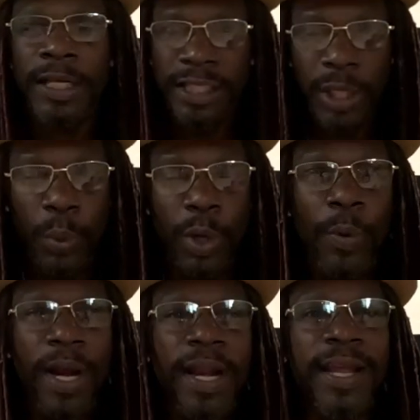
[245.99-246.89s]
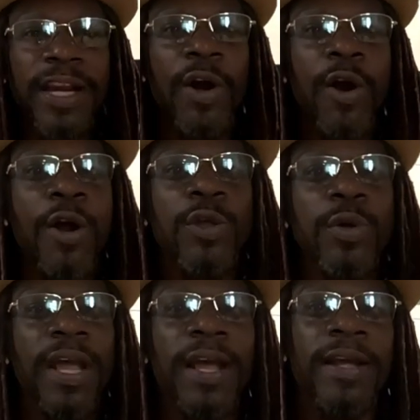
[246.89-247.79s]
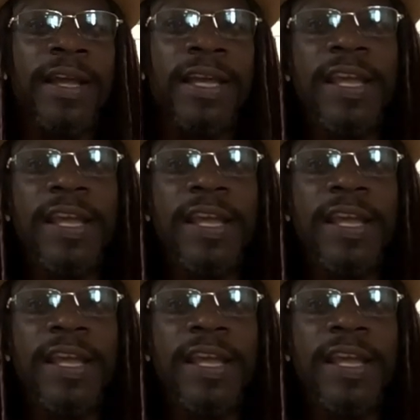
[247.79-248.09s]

See, the world right now can argue that